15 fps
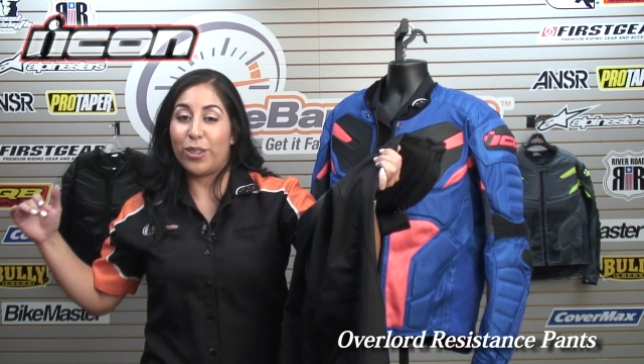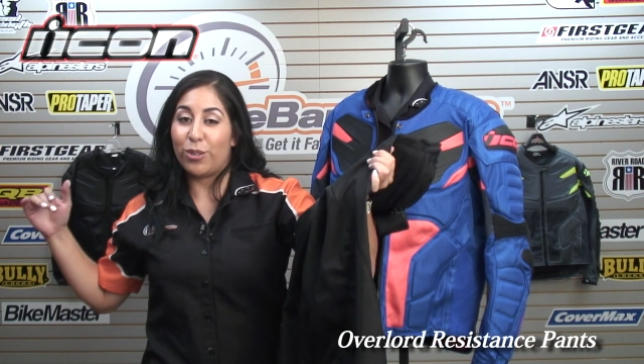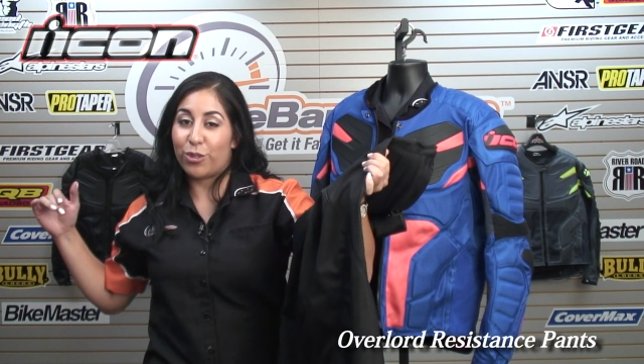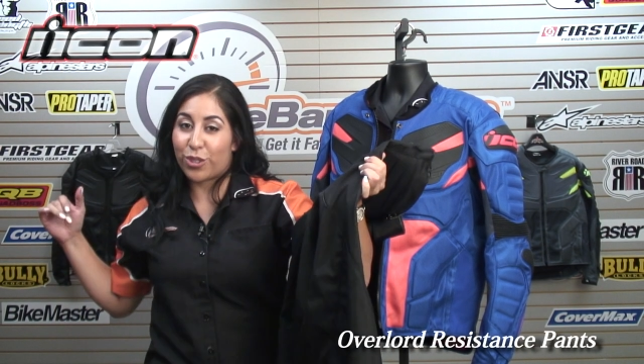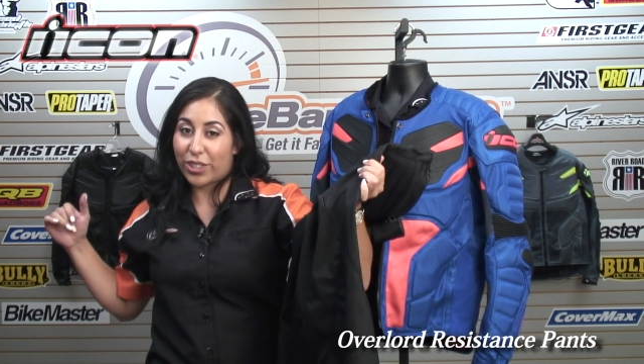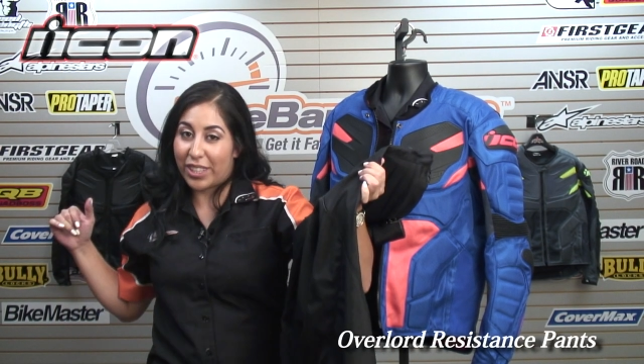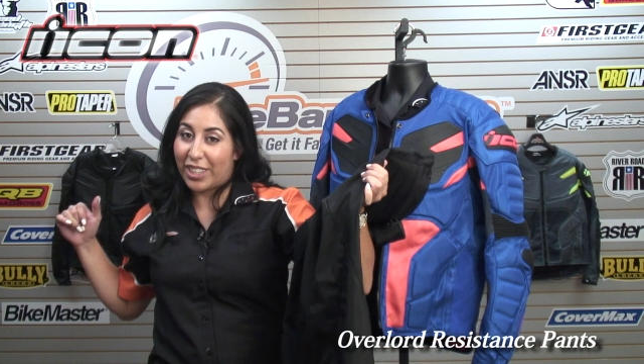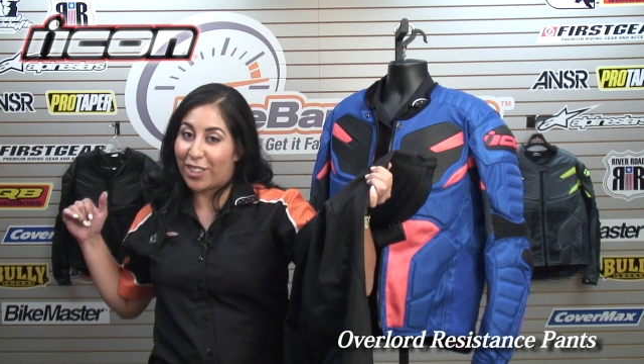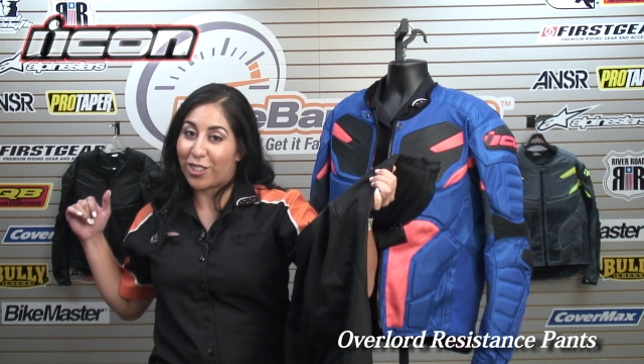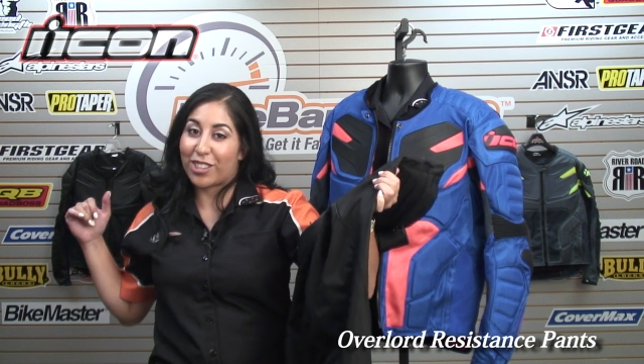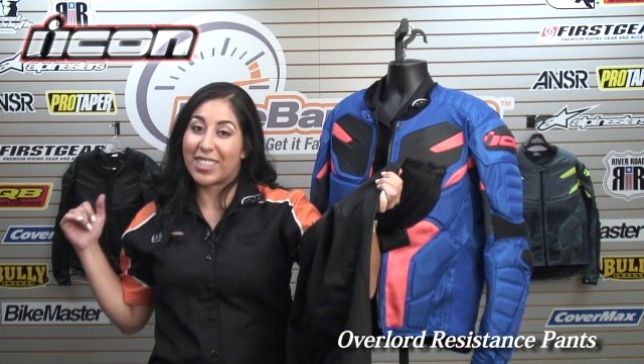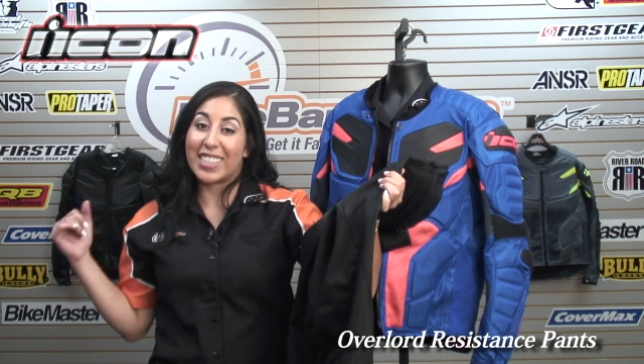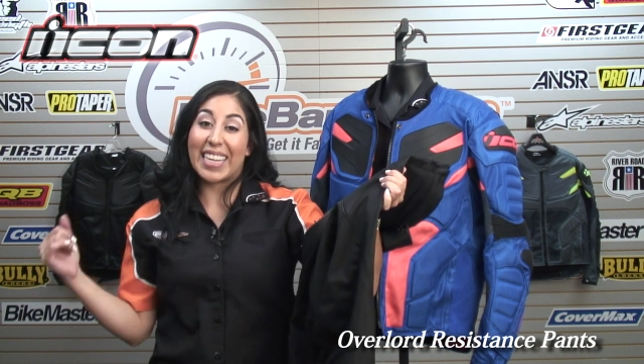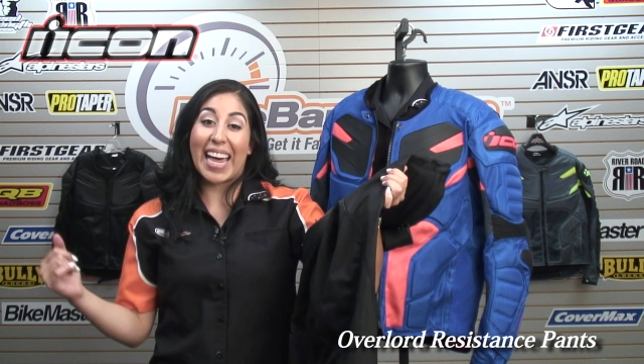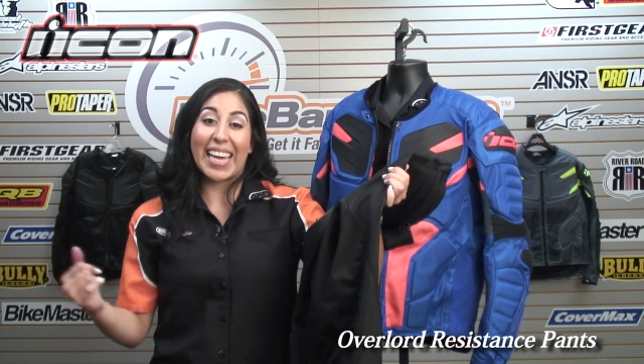usually you're
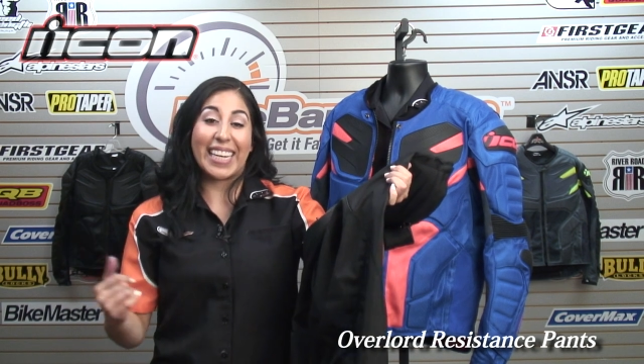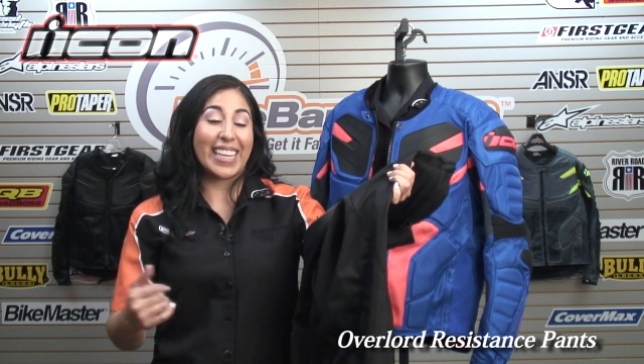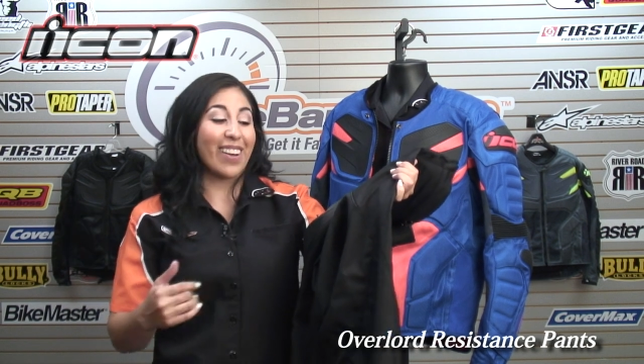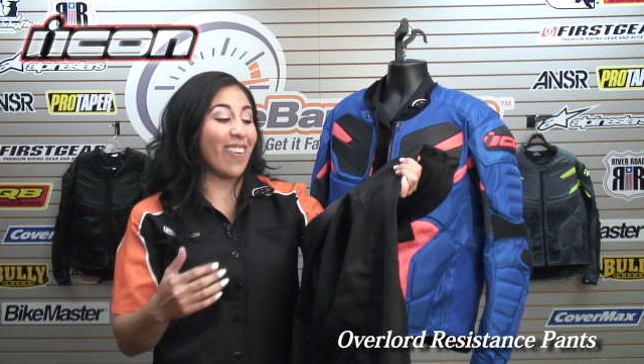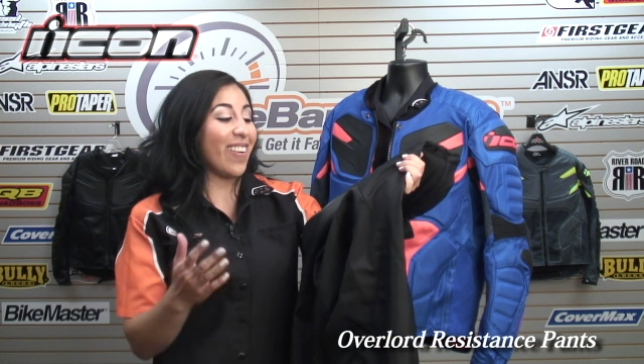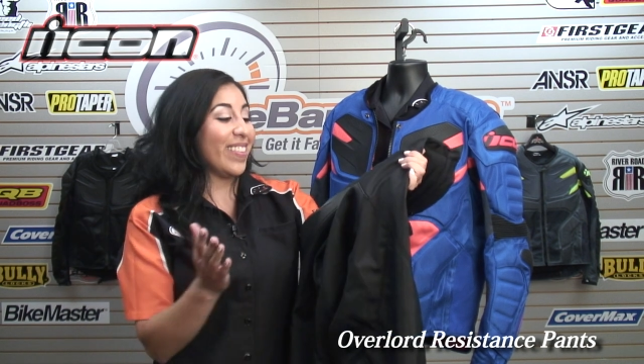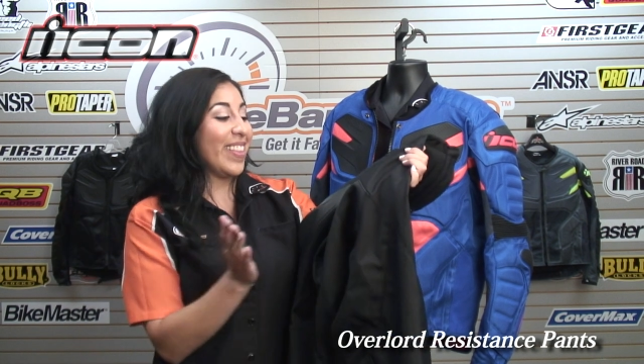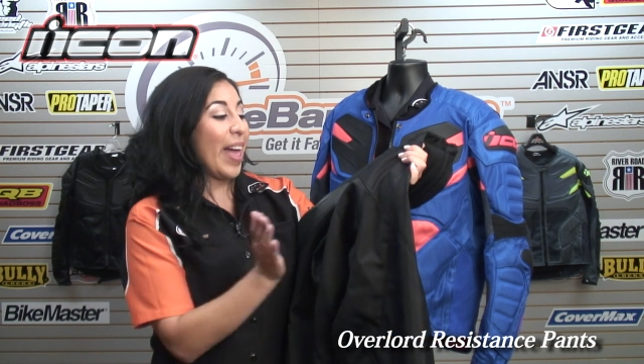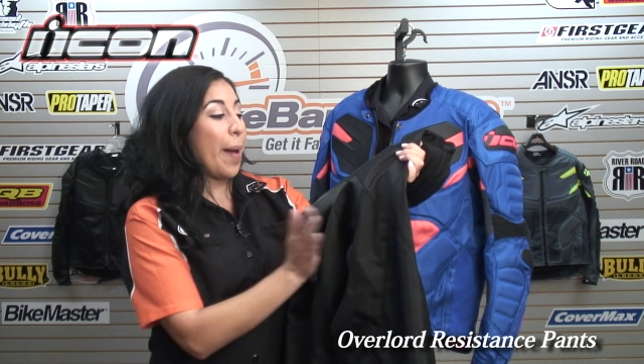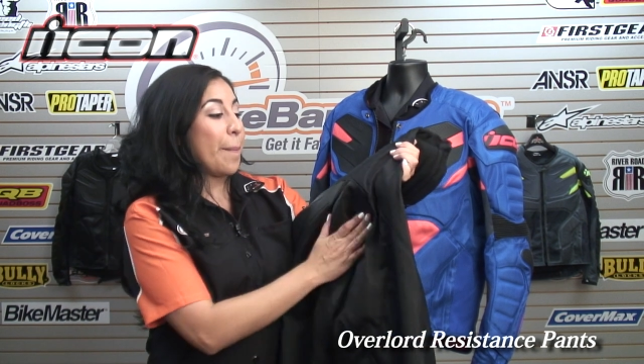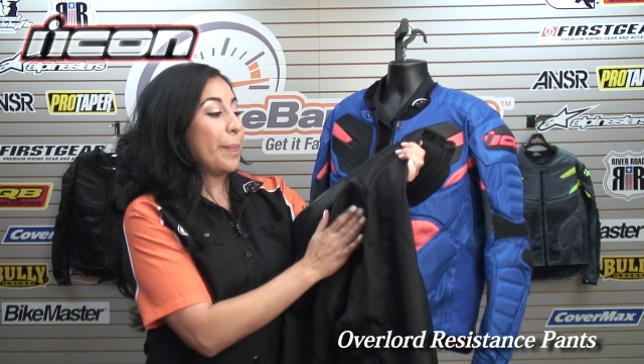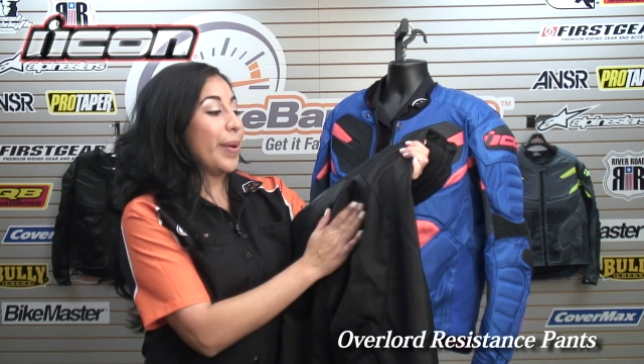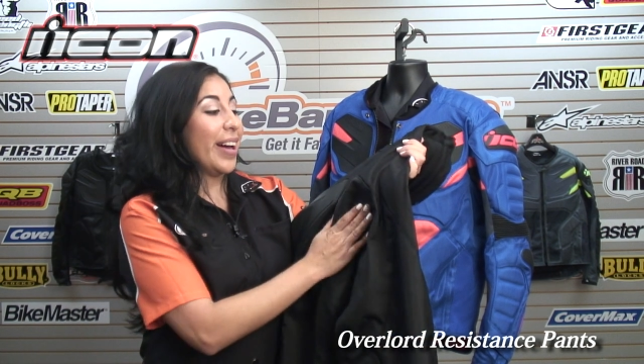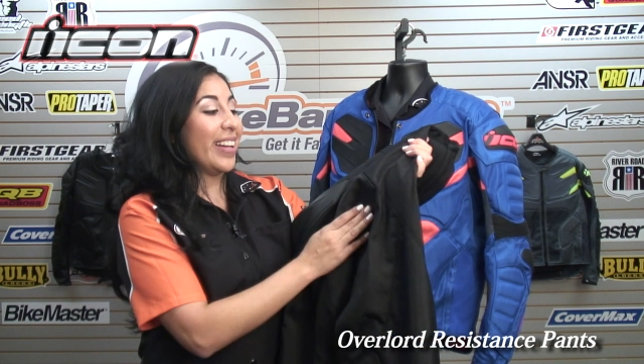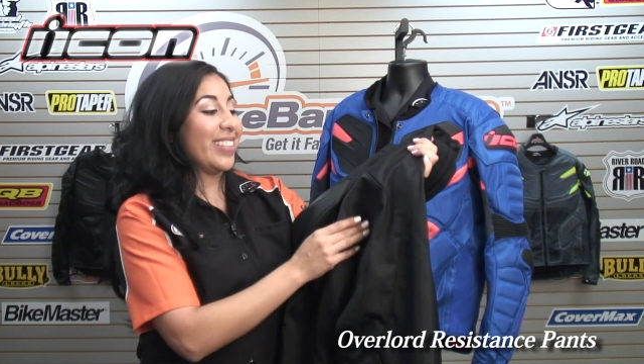sliding on
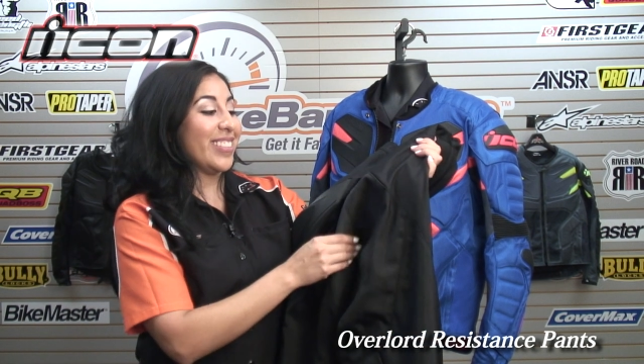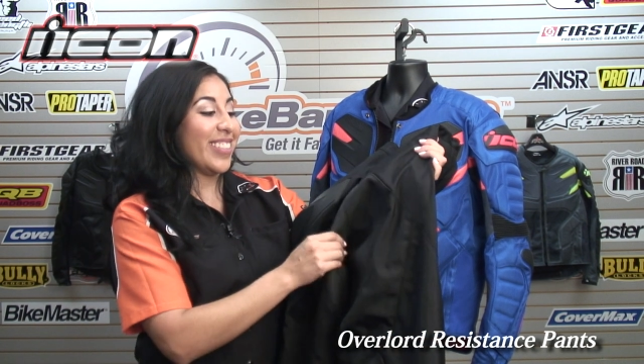that butt.